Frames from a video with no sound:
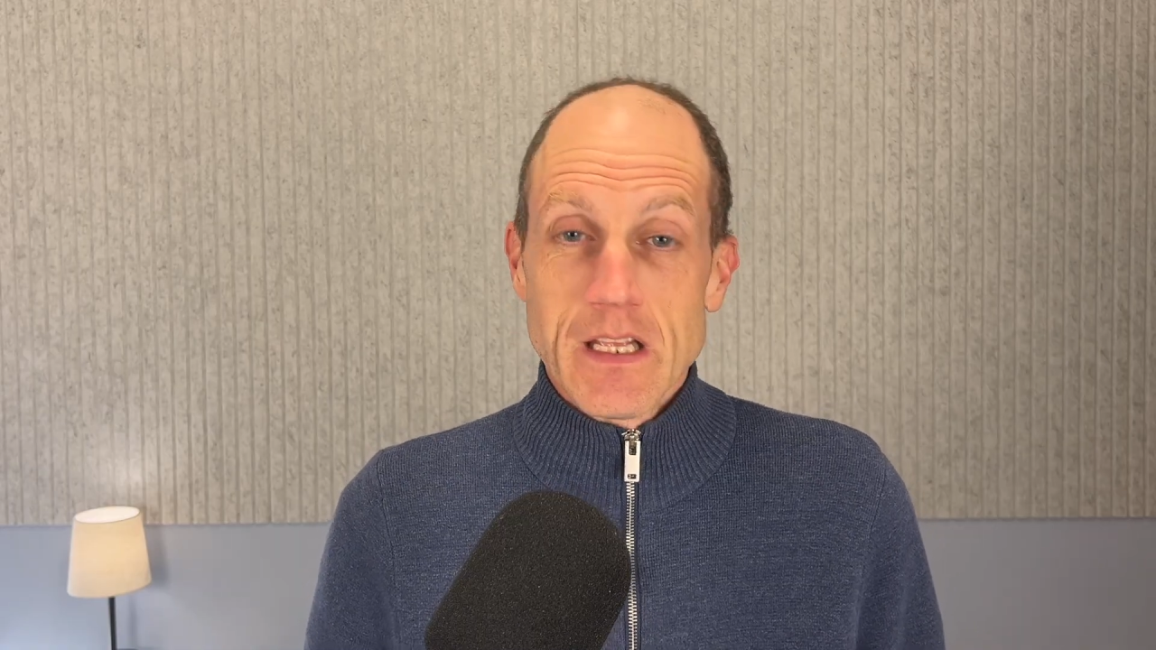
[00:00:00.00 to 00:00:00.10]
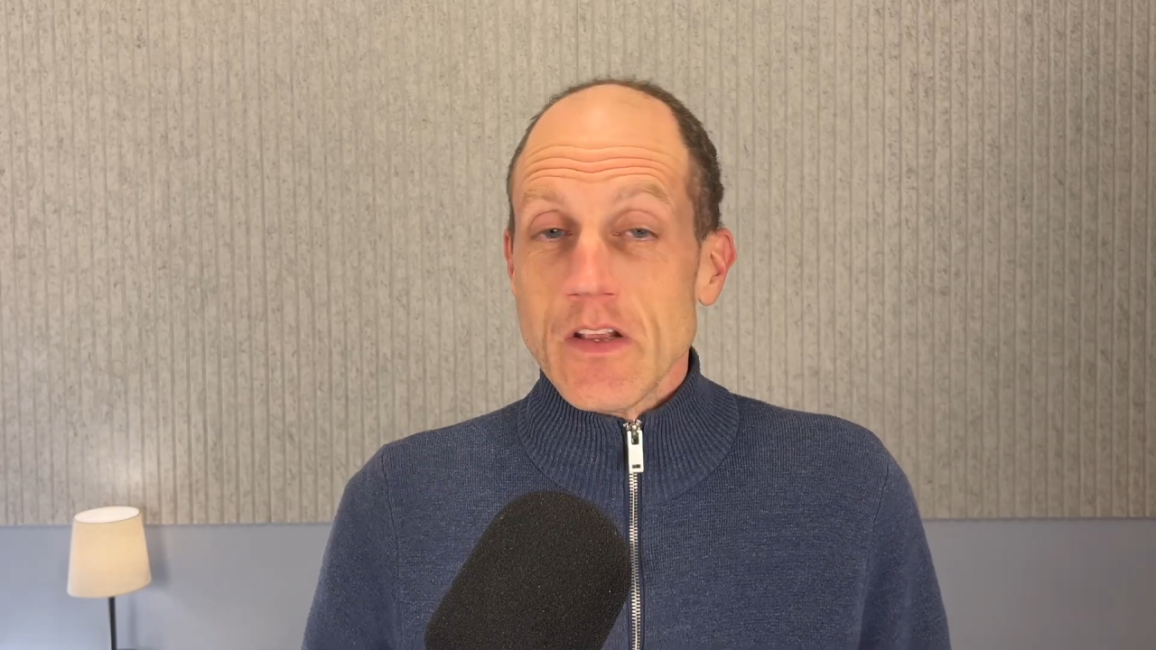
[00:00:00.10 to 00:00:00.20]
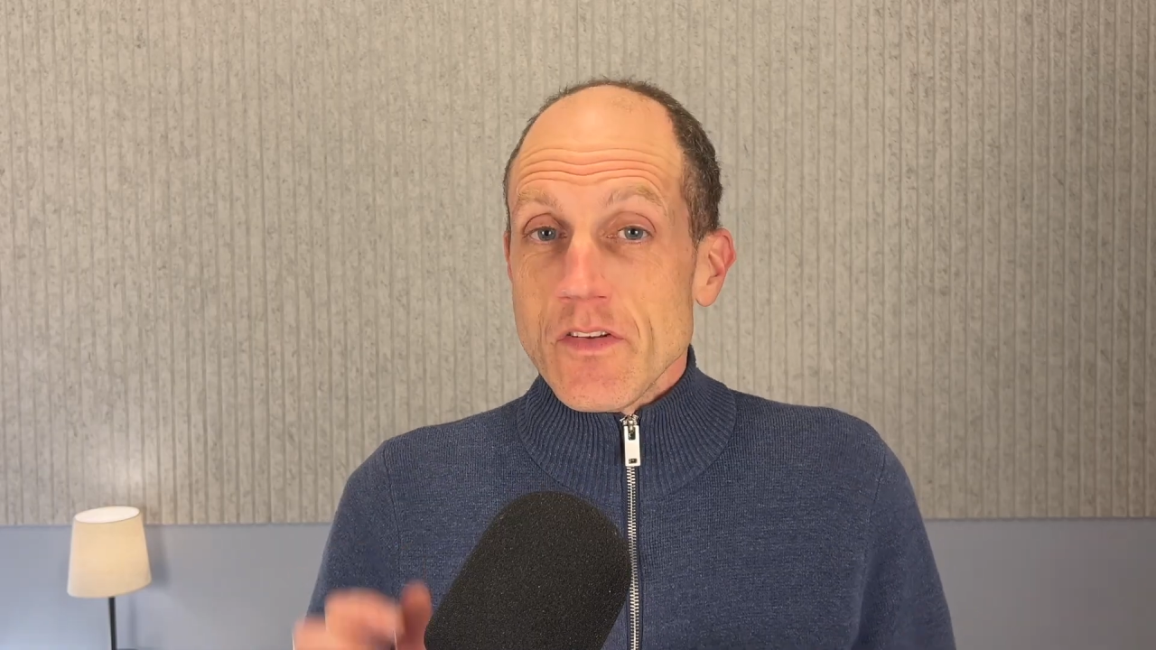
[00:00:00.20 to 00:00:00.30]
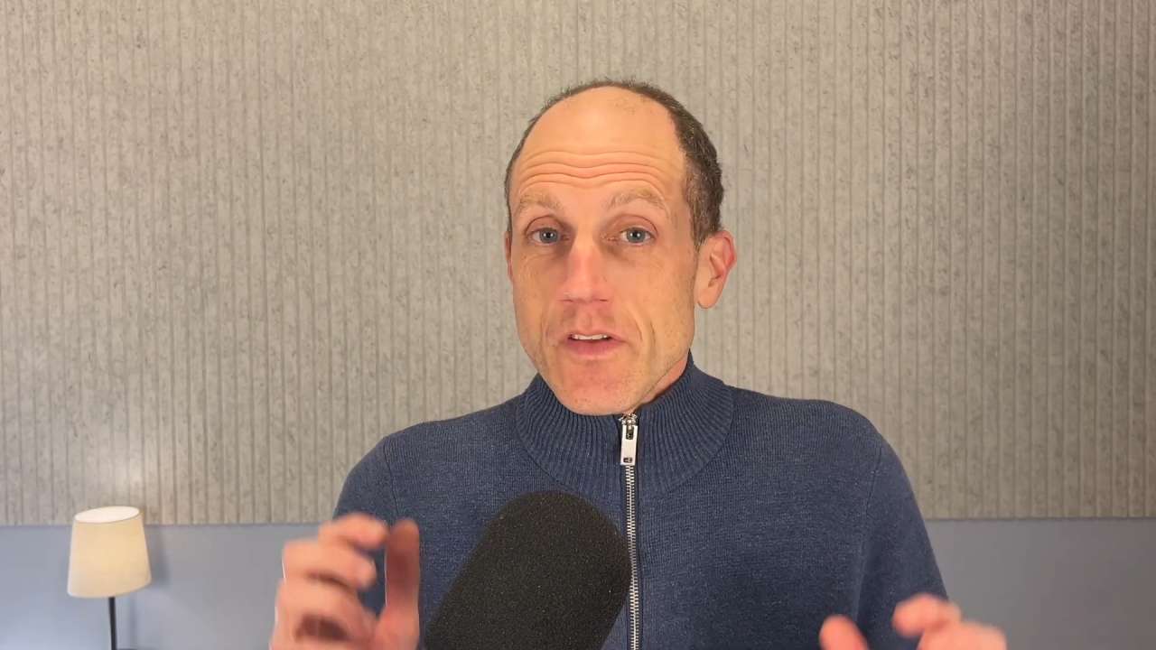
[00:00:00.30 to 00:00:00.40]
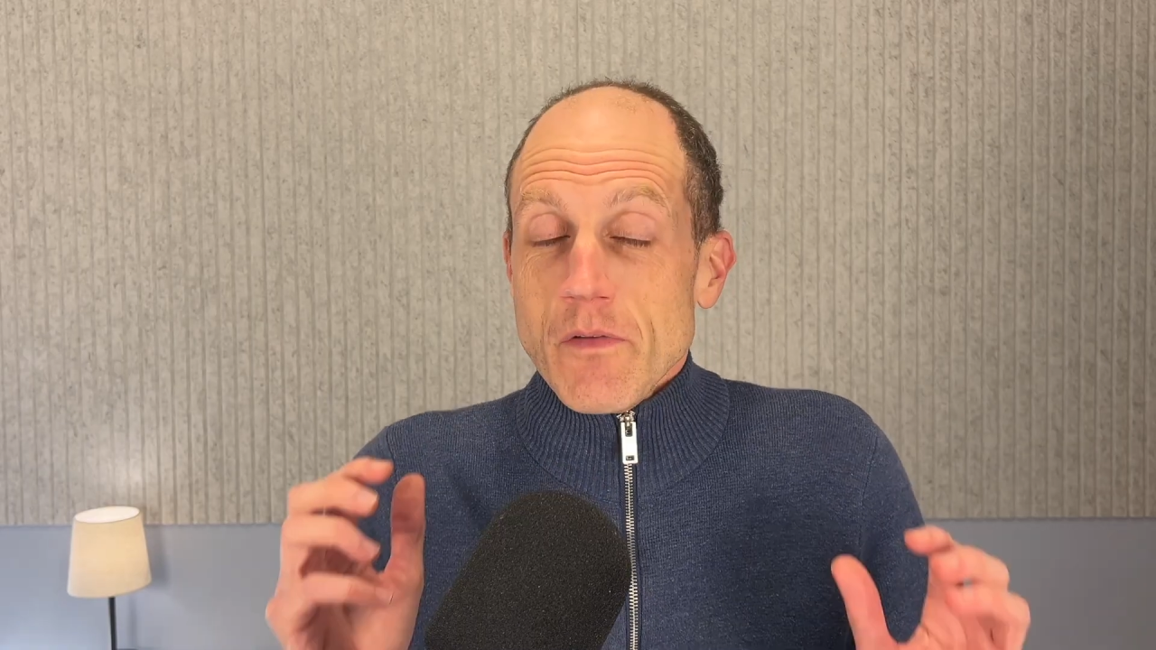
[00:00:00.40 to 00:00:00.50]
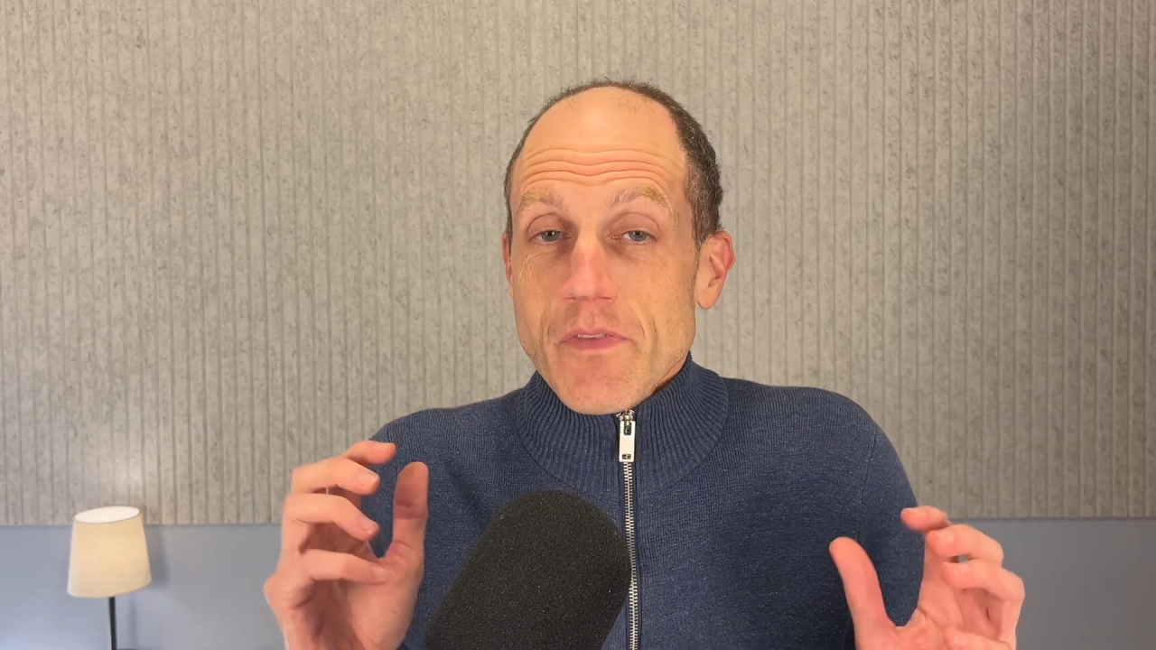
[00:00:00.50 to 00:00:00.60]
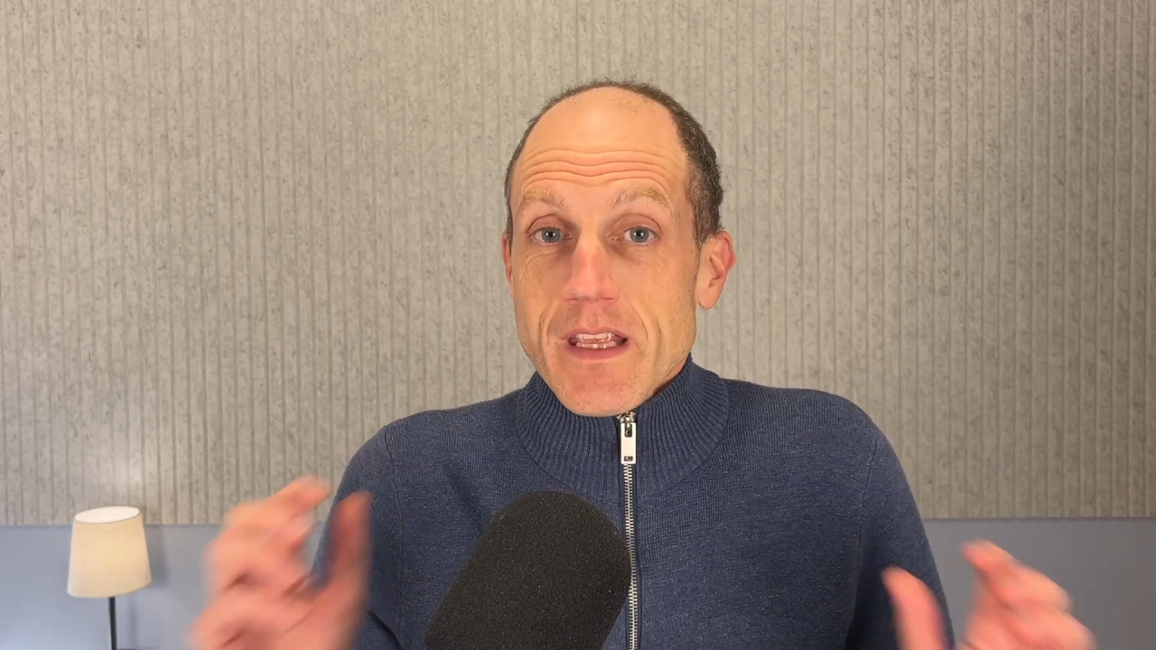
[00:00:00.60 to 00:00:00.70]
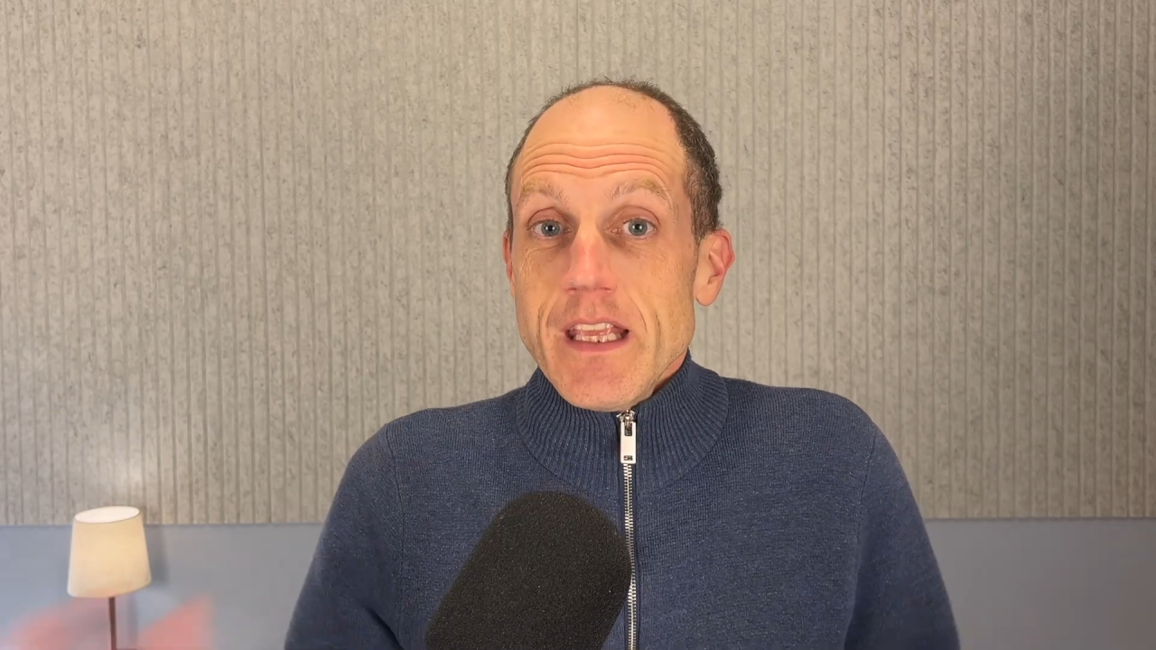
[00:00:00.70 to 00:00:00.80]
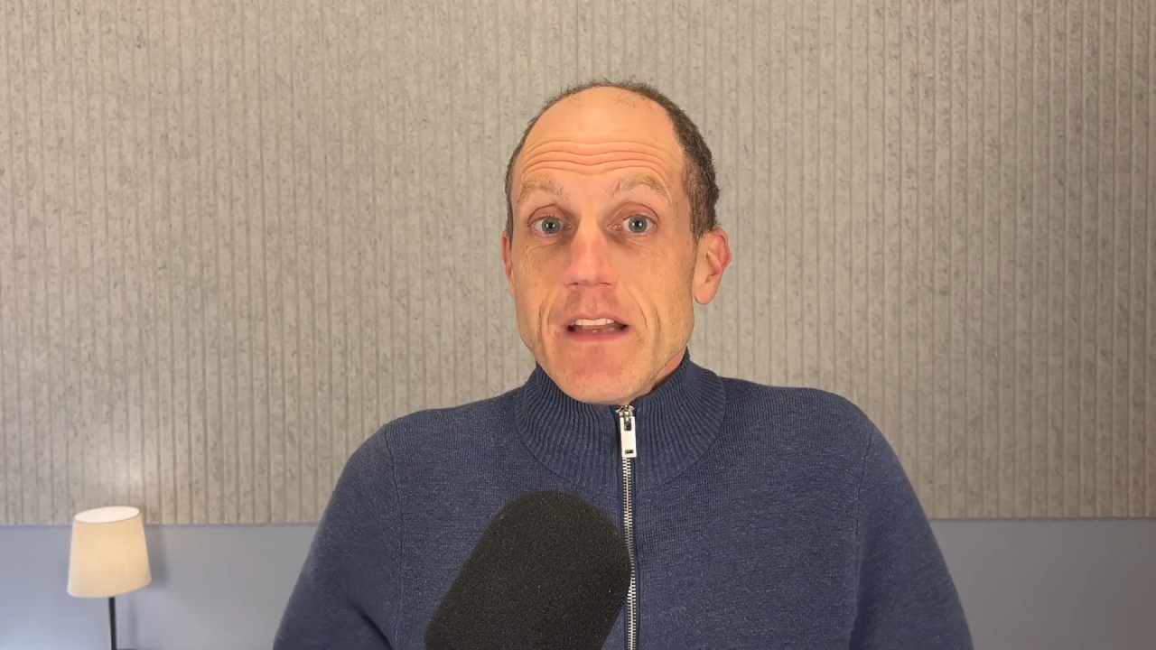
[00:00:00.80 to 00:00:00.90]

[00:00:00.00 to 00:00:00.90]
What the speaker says: So the key